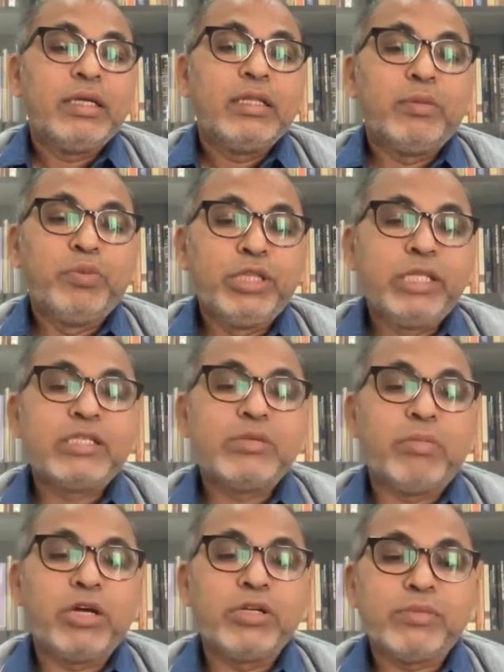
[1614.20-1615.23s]
Buddhist
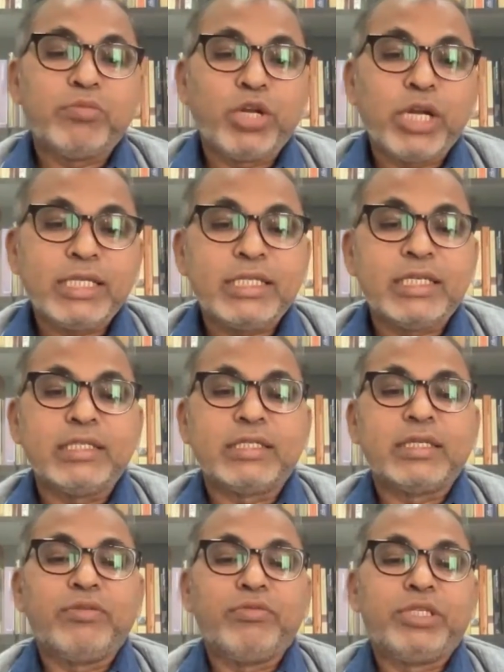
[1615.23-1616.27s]

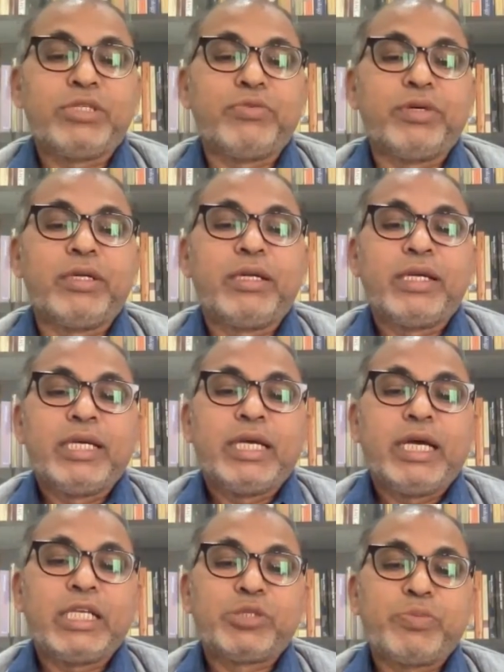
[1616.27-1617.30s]
monasteries, which were
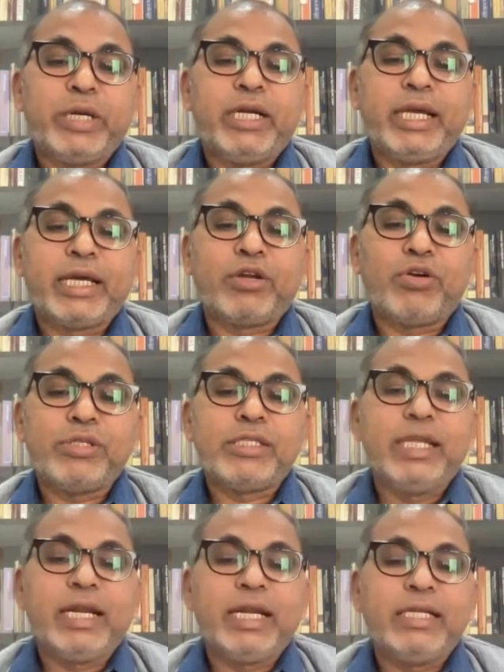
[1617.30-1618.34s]
spread across
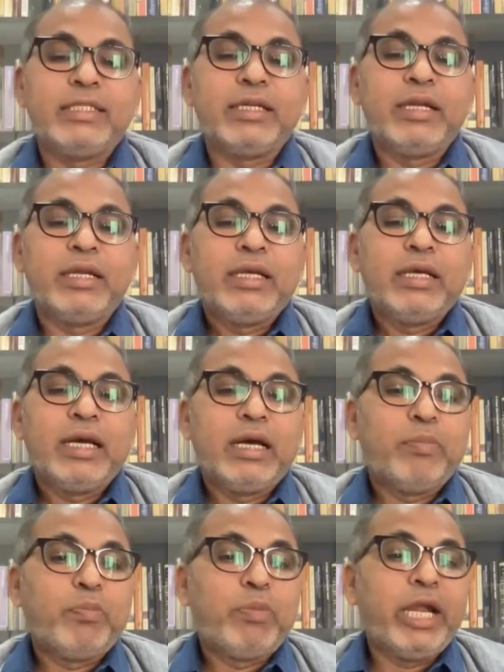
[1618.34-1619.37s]
the region,
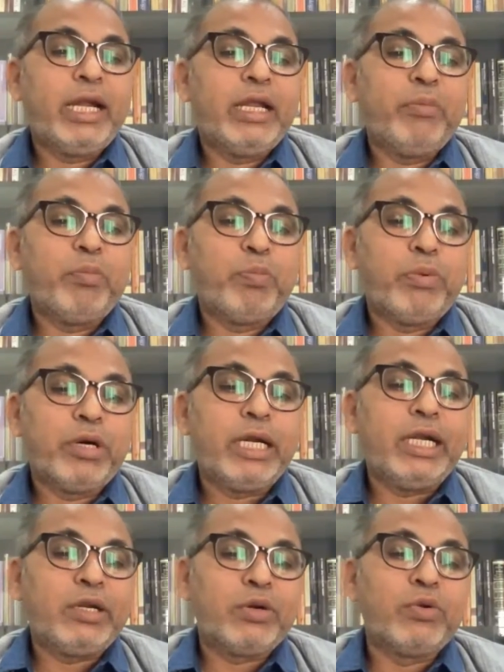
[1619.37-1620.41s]
played an
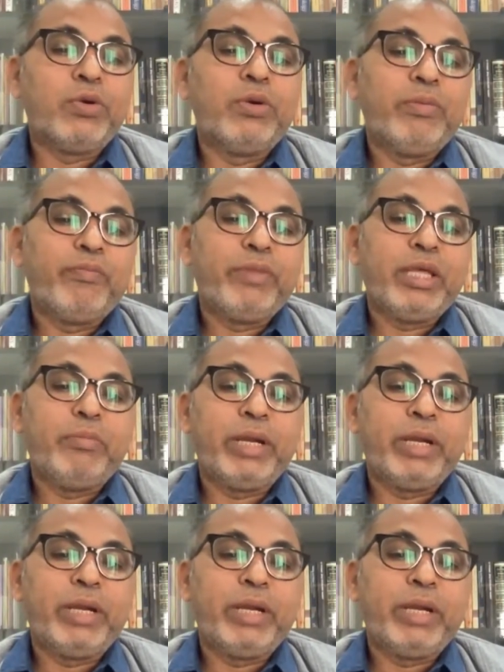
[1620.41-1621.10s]
important role in